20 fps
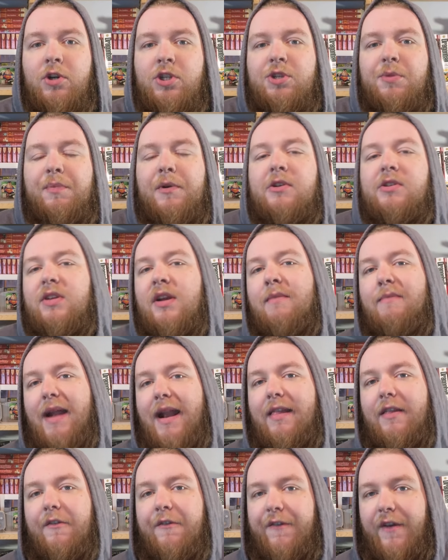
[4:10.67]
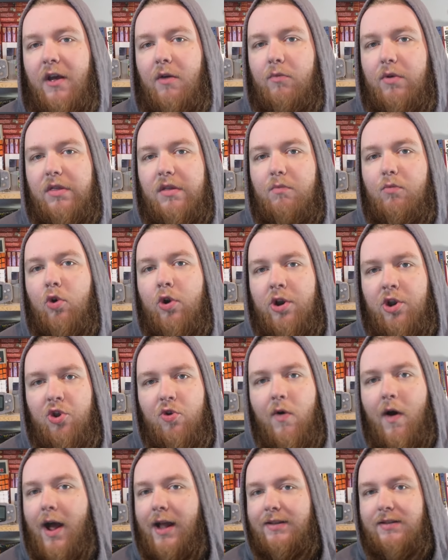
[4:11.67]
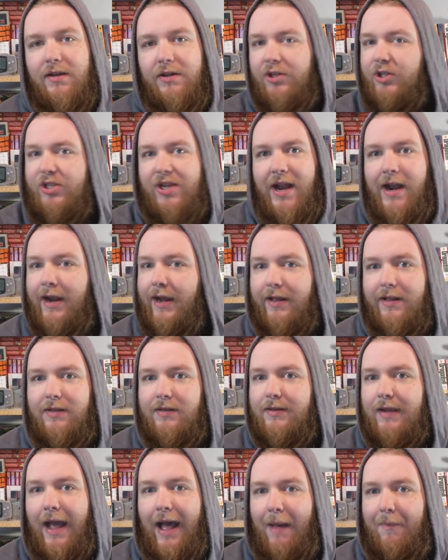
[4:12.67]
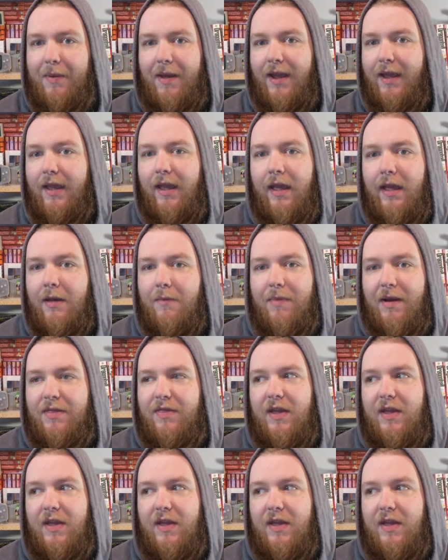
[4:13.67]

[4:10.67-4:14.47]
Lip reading: we're supposed to come out of the film with a more nuanced understanding of this topic by